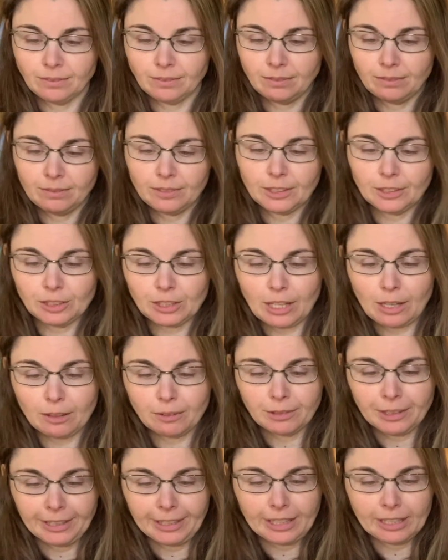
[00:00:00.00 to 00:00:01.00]
There's not
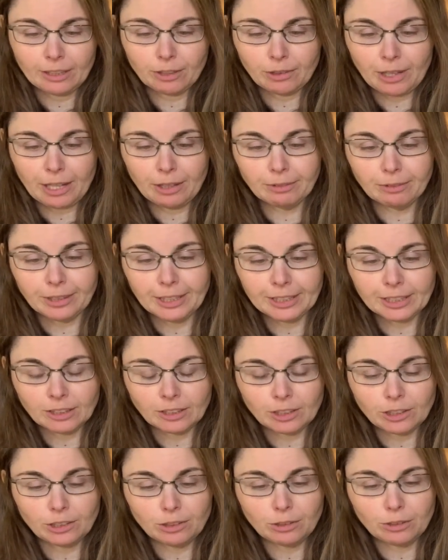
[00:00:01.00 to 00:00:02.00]
really a great reason
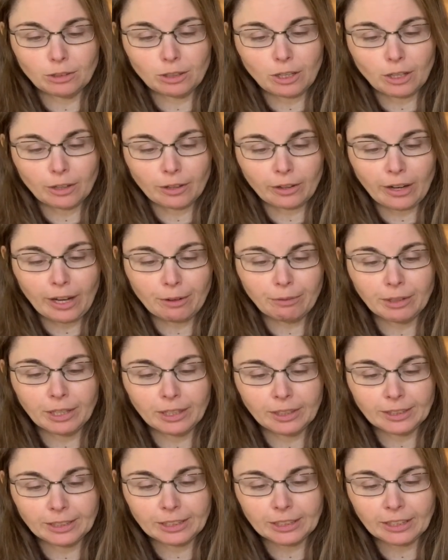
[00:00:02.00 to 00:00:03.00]
to, although I will
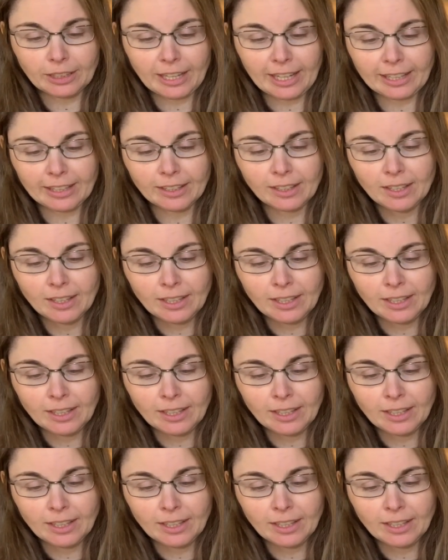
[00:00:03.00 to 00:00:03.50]
until I